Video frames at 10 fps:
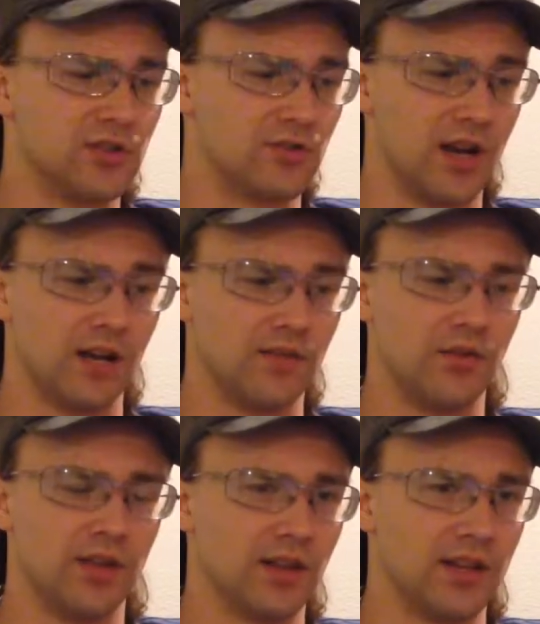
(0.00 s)
terrain if you
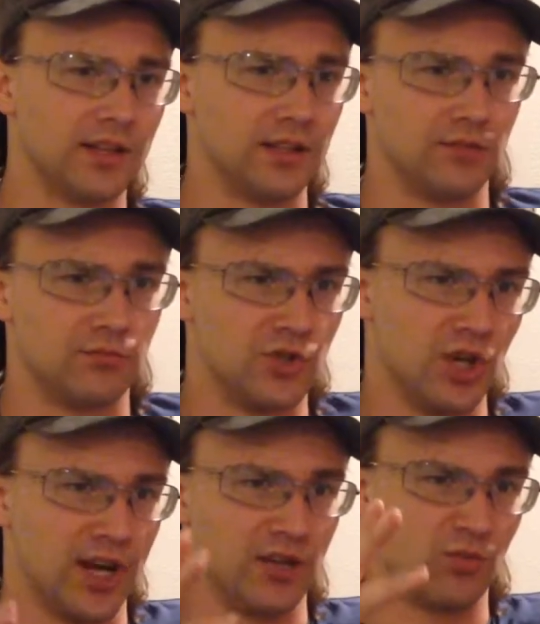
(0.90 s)
think like a
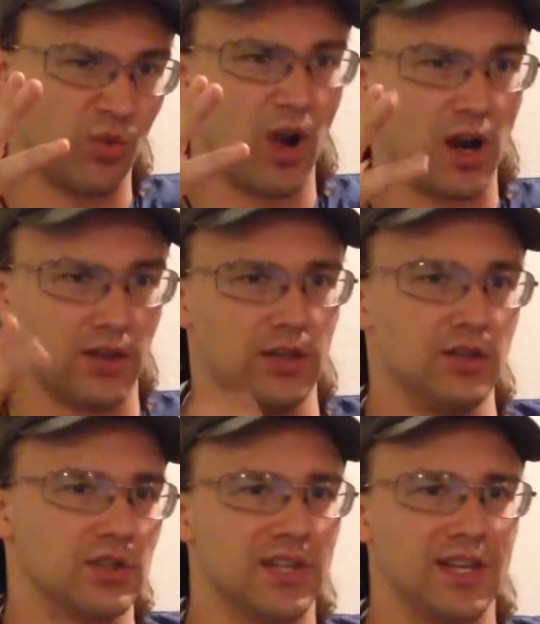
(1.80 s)
giant rock that you
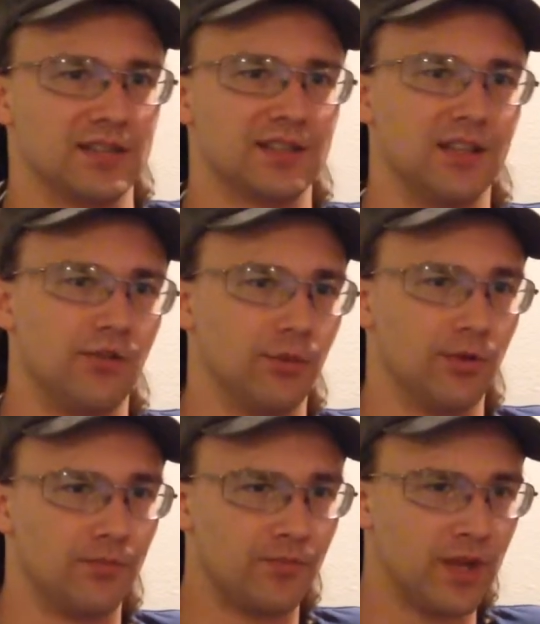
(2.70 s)
just can't see through.